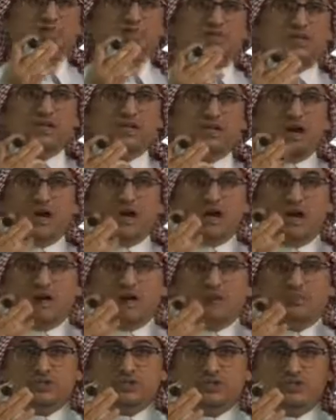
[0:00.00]
they are
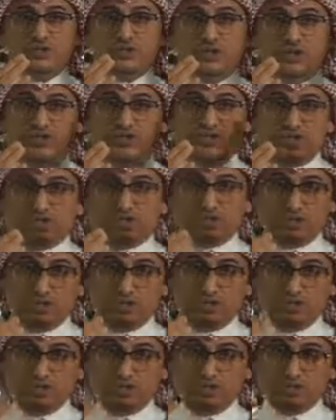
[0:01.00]
between
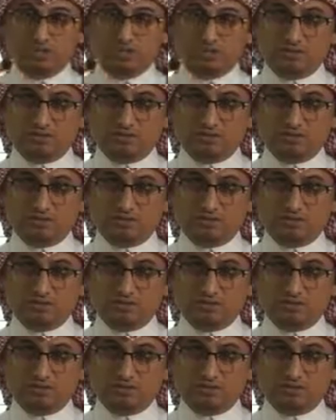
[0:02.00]
13